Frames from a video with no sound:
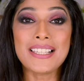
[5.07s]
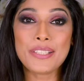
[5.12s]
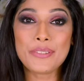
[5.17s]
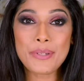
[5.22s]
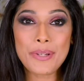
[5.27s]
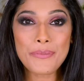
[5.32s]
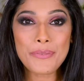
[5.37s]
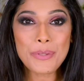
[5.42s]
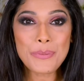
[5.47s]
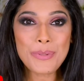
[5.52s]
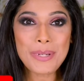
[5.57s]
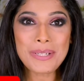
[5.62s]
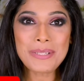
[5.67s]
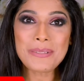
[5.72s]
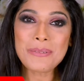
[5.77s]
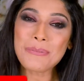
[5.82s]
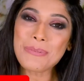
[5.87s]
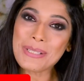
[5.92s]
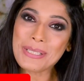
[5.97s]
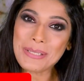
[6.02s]
Hello everyone,
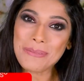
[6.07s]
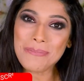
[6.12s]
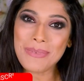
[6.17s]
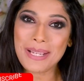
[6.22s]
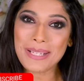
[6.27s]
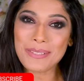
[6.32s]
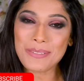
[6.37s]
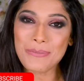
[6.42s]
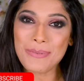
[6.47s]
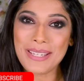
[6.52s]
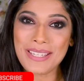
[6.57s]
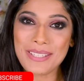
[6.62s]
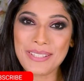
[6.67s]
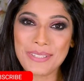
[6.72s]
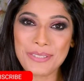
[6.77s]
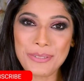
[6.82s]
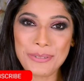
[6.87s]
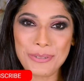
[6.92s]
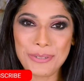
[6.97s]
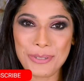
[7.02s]
welcome back to my
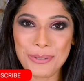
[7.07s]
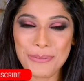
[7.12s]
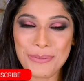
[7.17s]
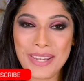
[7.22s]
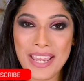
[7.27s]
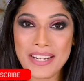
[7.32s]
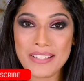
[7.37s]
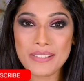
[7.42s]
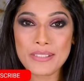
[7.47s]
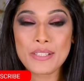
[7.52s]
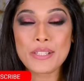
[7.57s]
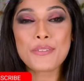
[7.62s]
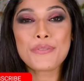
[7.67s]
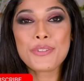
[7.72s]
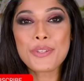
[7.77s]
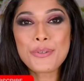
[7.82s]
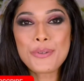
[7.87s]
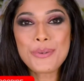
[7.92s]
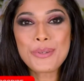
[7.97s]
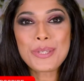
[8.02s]
YouTube channel. If
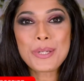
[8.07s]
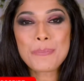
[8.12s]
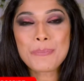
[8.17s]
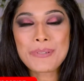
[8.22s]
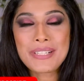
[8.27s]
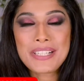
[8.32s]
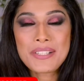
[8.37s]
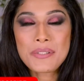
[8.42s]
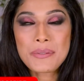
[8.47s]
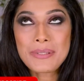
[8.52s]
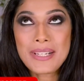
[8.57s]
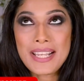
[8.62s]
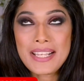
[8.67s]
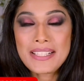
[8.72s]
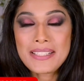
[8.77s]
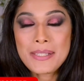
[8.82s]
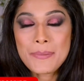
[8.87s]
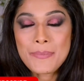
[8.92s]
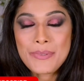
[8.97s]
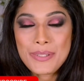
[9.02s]
you're new here, please do like,
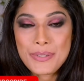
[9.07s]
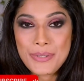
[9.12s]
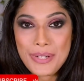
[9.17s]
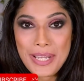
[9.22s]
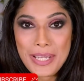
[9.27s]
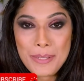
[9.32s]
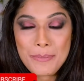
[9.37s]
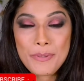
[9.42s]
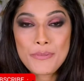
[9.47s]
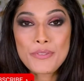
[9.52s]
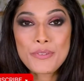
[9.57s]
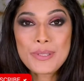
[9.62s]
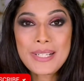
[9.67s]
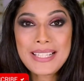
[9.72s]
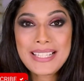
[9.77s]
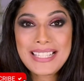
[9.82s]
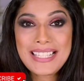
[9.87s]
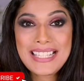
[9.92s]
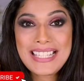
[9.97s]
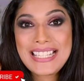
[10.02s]
subscribe. If you
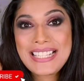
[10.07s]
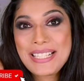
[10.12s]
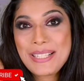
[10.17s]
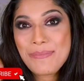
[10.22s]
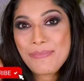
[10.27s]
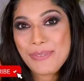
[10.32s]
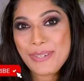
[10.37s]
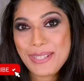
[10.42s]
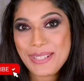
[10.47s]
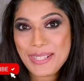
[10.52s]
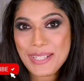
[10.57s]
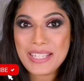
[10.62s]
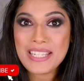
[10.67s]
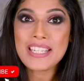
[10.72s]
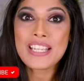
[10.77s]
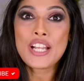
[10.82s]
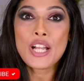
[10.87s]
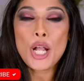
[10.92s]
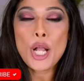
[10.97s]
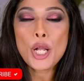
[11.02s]
like easy breezy,
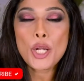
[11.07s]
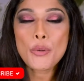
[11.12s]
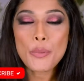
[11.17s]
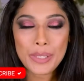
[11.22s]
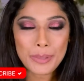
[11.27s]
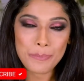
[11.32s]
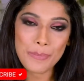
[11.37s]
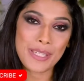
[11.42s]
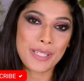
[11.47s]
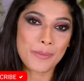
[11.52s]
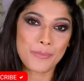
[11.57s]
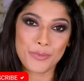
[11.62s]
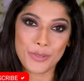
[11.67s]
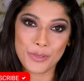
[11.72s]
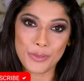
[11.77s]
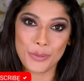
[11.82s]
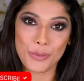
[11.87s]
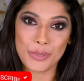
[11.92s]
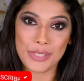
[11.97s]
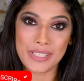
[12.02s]
quick makeup
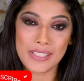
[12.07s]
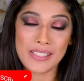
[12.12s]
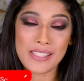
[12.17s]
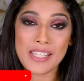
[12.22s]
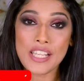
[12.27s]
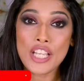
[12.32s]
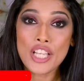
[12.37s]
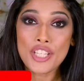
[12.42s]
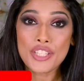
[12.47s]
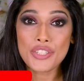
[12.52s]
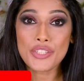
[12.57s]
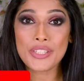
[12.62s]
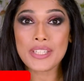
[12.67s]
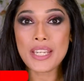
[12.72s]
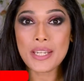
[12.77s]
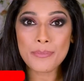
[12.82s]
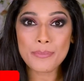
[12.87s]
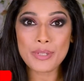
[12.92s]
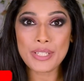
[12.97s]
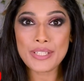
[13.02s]
tutorials, today
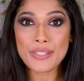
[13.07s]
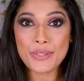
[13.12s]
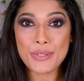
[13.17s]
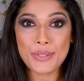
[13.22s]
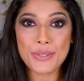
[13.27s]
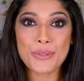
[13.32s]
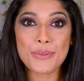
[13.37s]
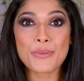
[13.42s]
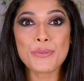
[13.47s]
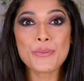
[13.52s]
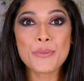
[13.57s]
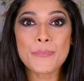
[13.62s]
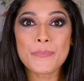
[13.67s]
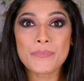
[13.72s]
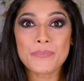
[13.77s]
I bring to you